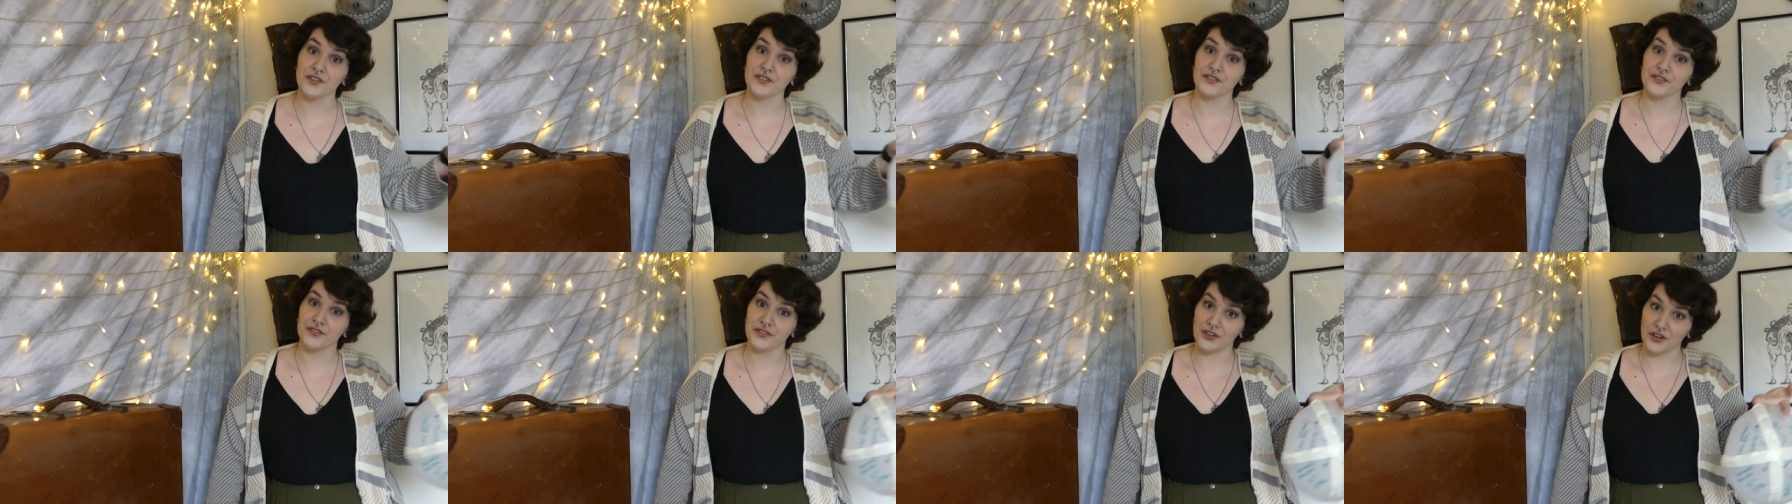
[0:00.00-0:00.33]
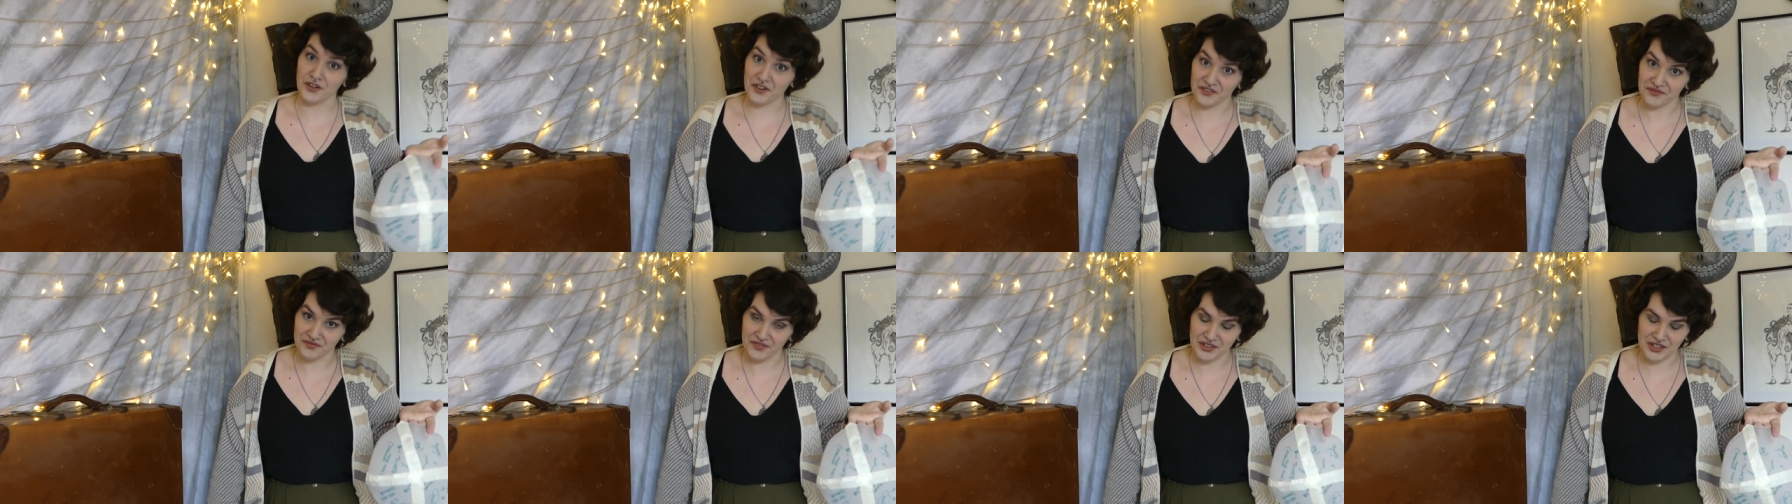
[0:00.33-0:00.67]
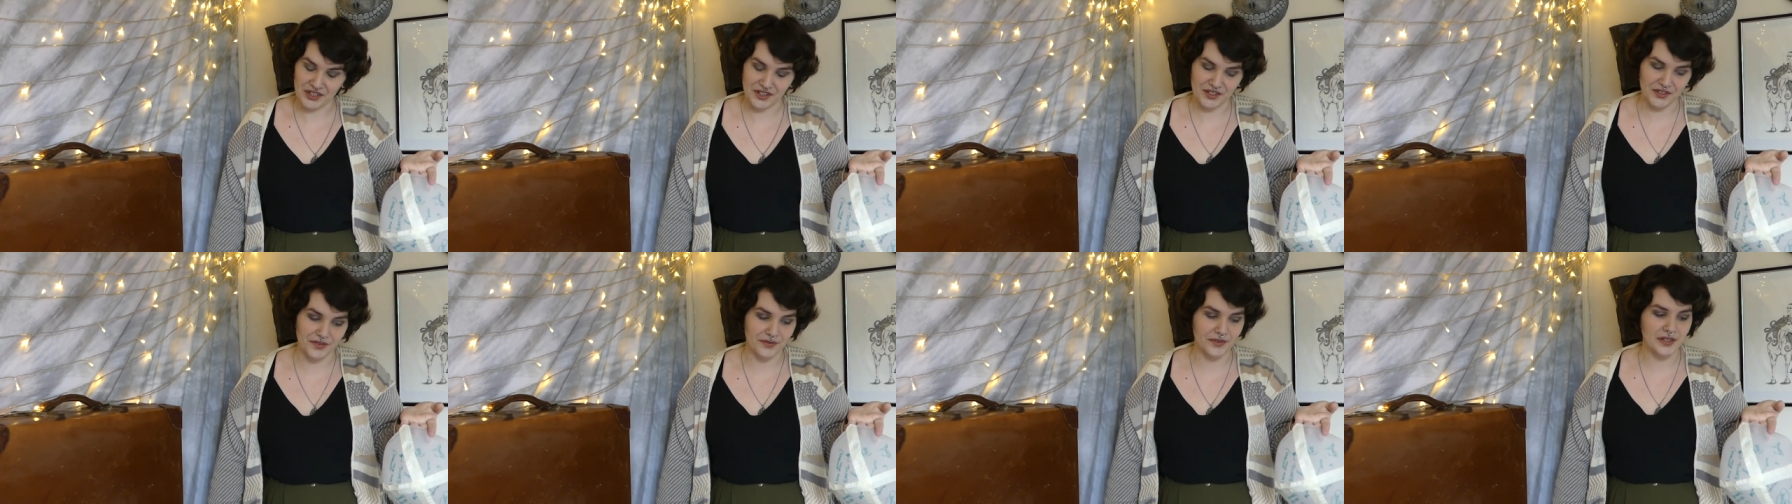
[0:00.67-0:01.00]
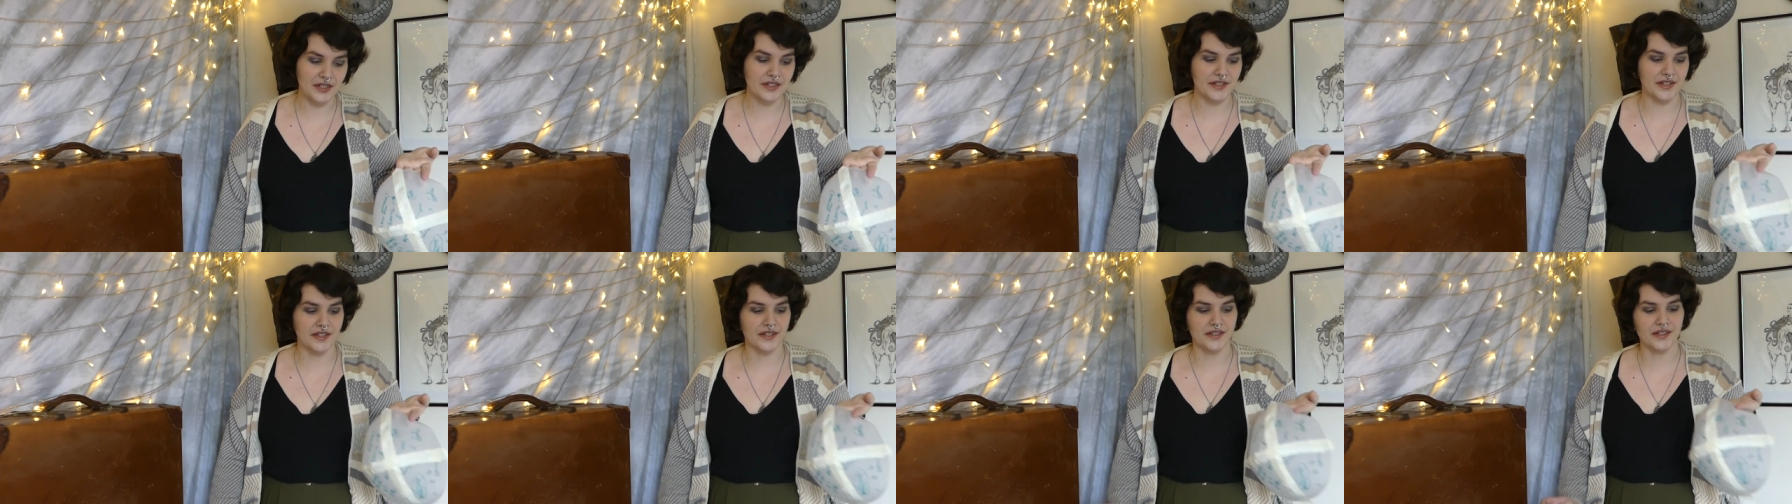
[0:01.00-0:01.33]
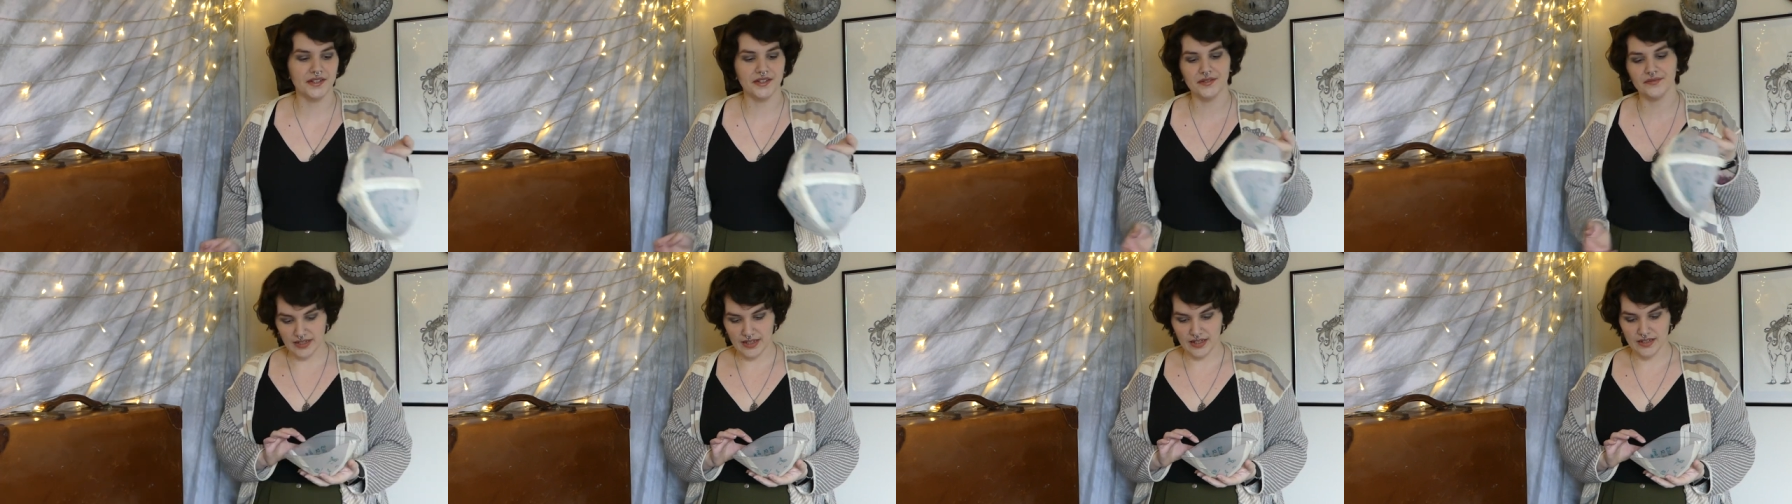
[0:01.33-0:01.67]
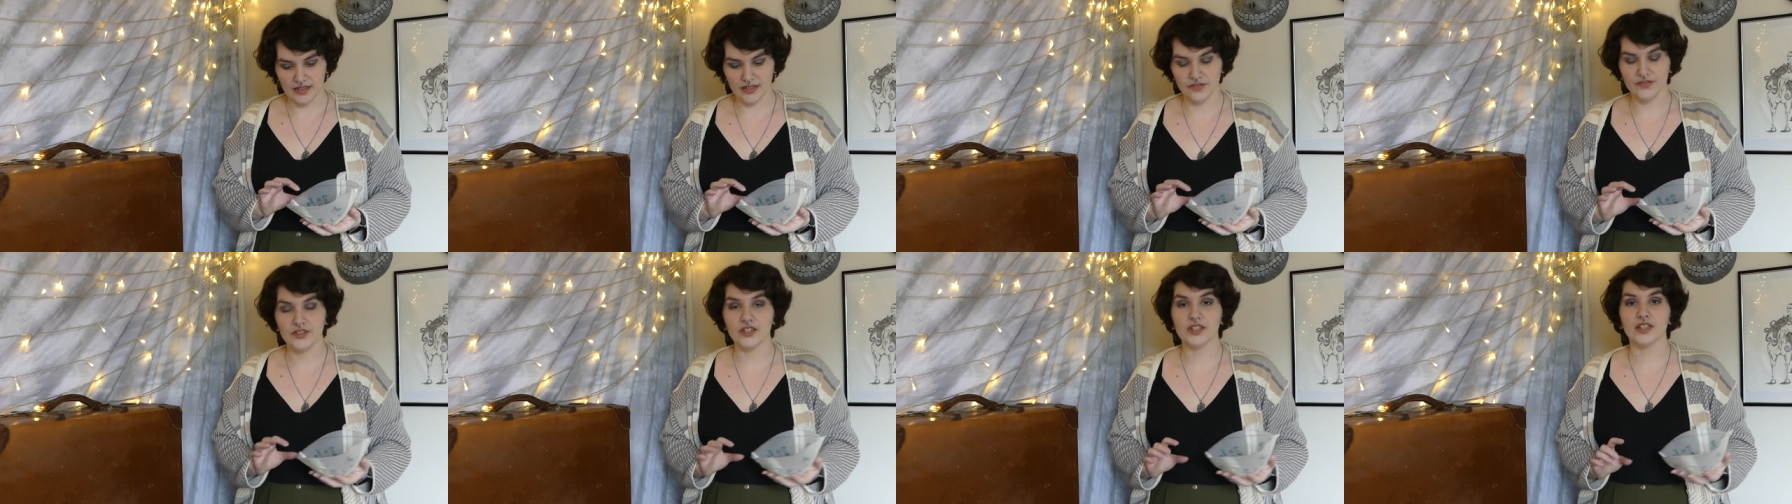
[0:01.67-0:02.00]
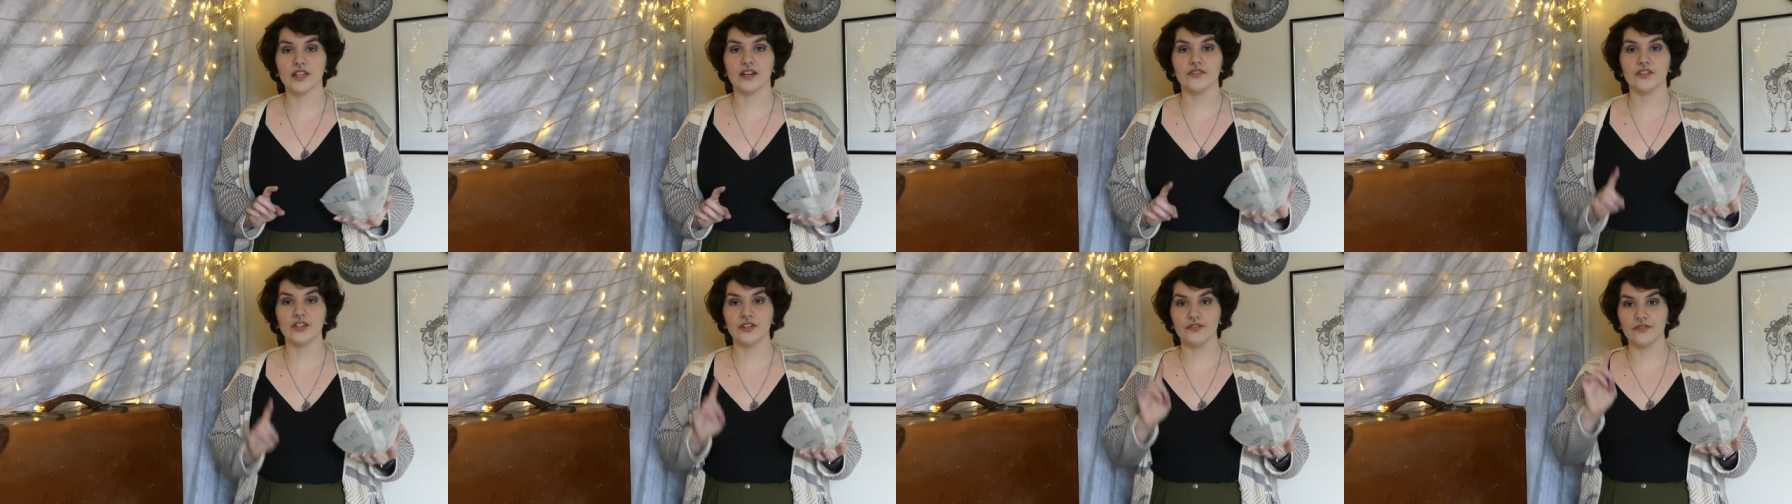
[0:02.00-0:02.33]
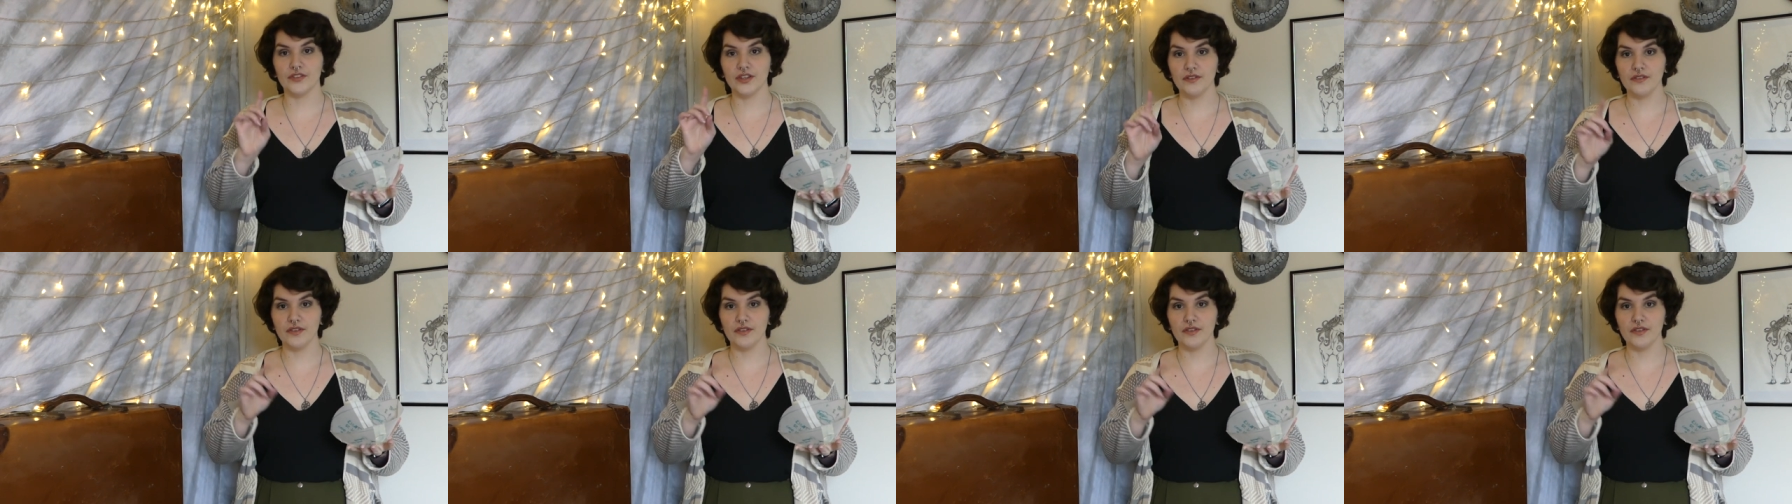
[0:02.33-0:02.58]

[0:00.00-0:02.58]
for obvious reasons, and have discovered a few